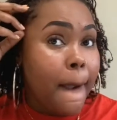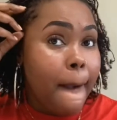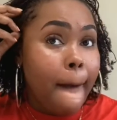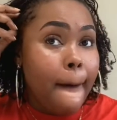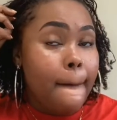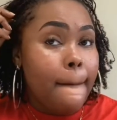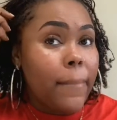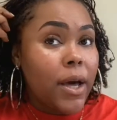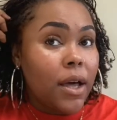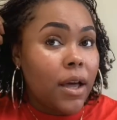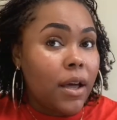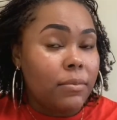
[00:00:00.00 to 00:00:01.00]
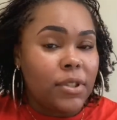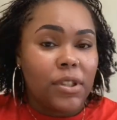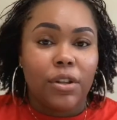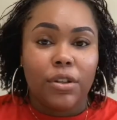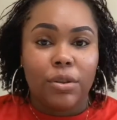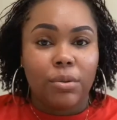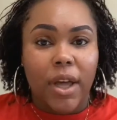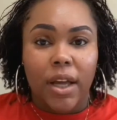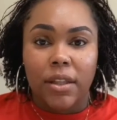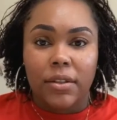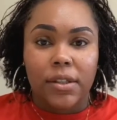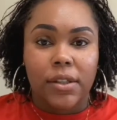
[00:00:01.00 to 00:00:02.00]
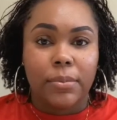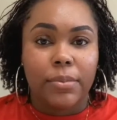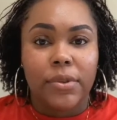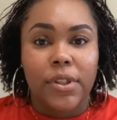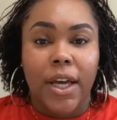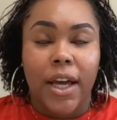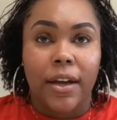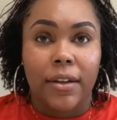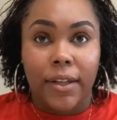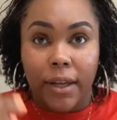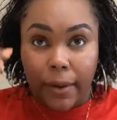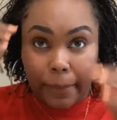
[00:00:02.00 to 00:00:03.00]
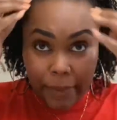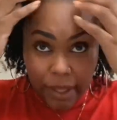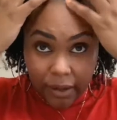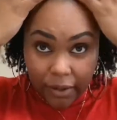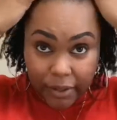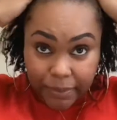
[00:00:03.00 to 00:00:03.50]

but I'm just gonna do like a little simple style and come back.